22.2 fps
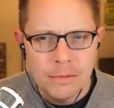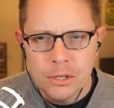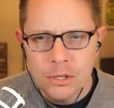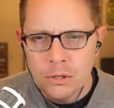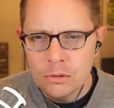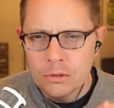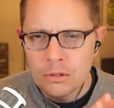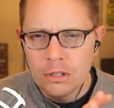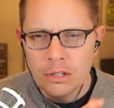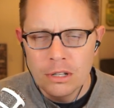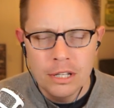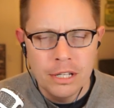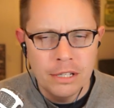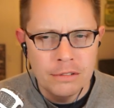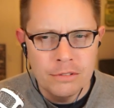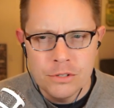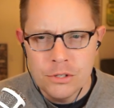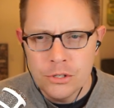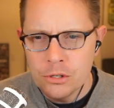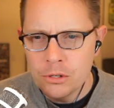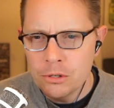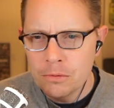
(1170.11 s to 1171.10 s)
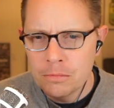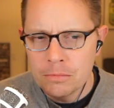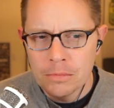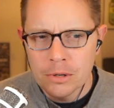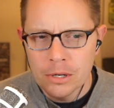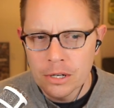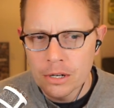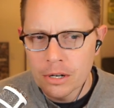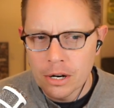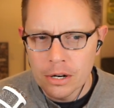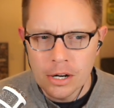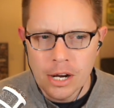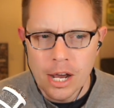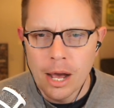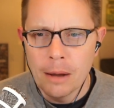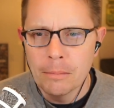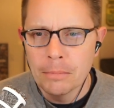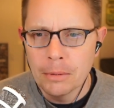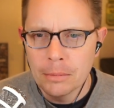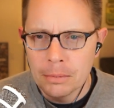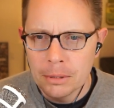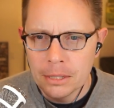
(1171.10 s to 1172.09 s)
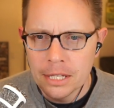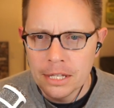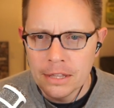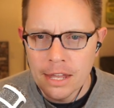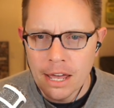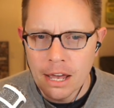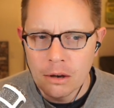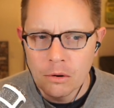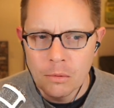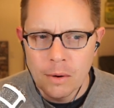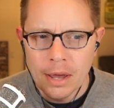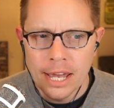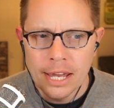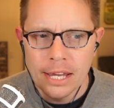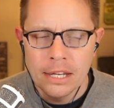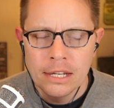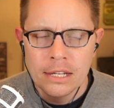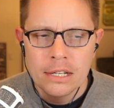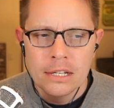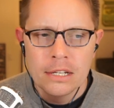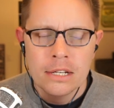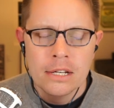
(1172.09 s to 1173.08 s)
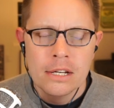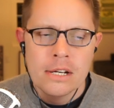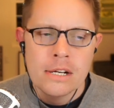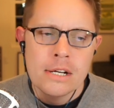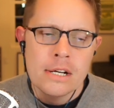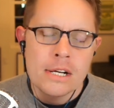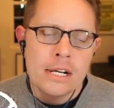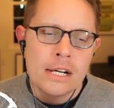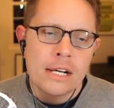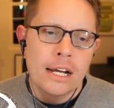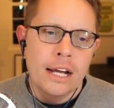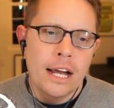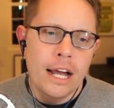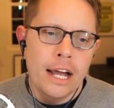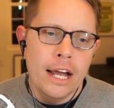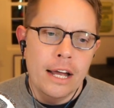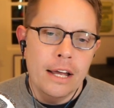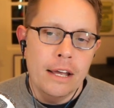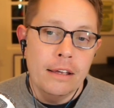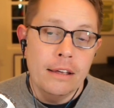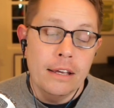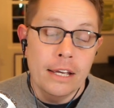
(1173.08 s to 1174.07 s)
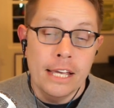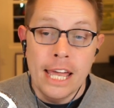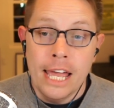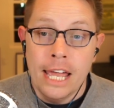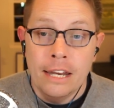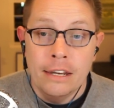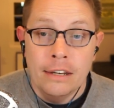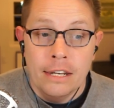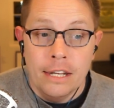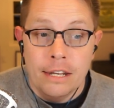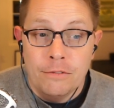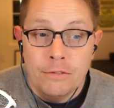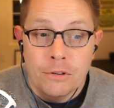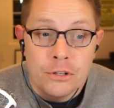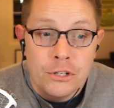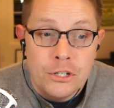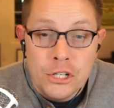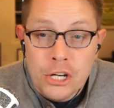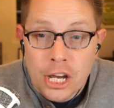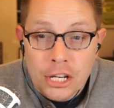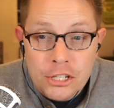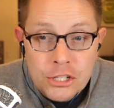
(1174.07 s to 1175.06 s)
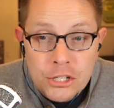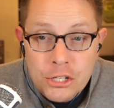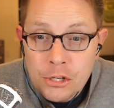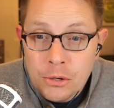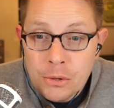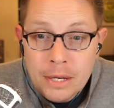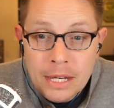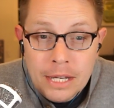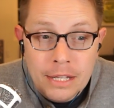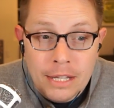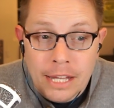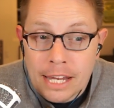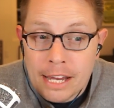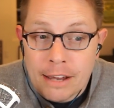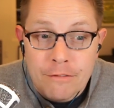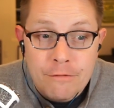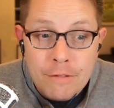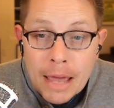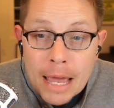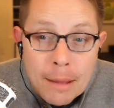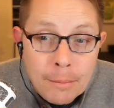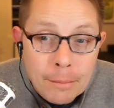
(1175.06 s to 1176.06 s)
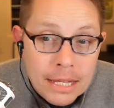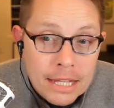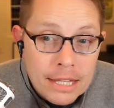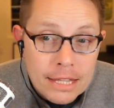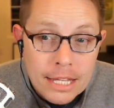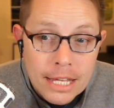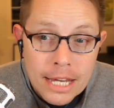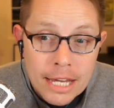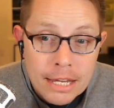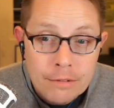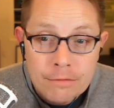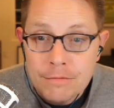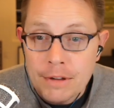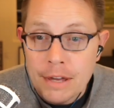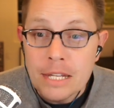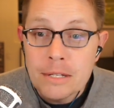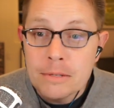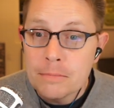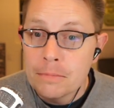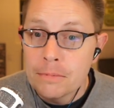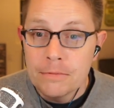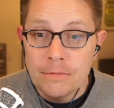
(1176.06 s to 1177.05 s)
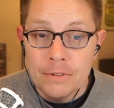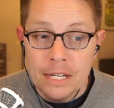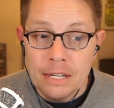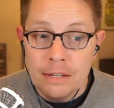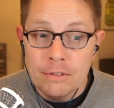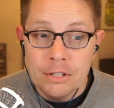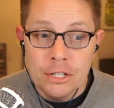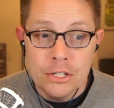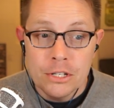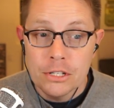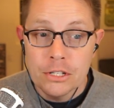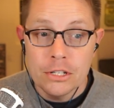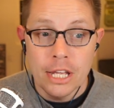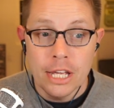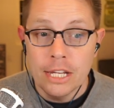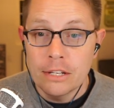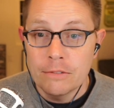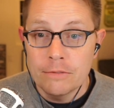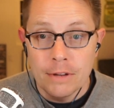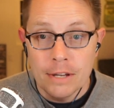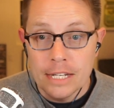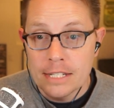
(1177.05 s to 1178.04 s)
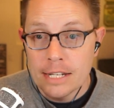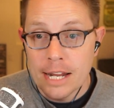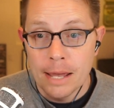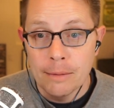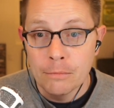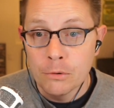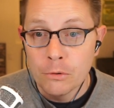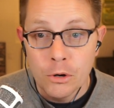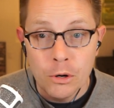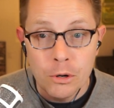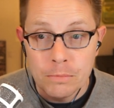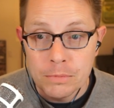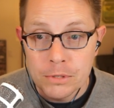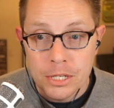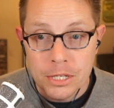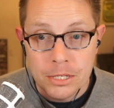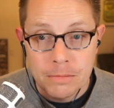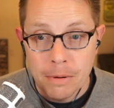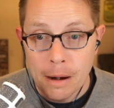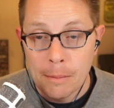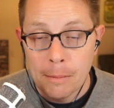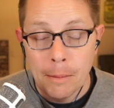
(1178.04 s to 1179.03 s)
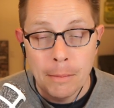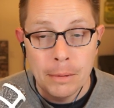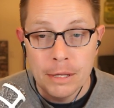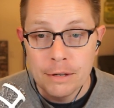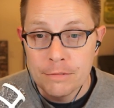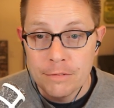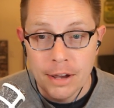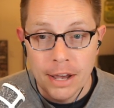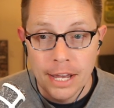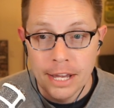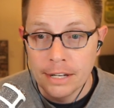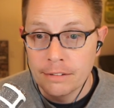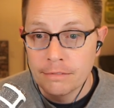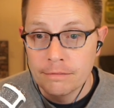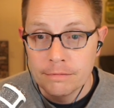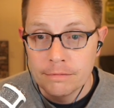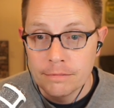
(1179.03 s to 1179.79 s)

Google and Zoom are comparable in that way. Again, if you're just doing like a family thing, even just like FaceTime groups is probably fine.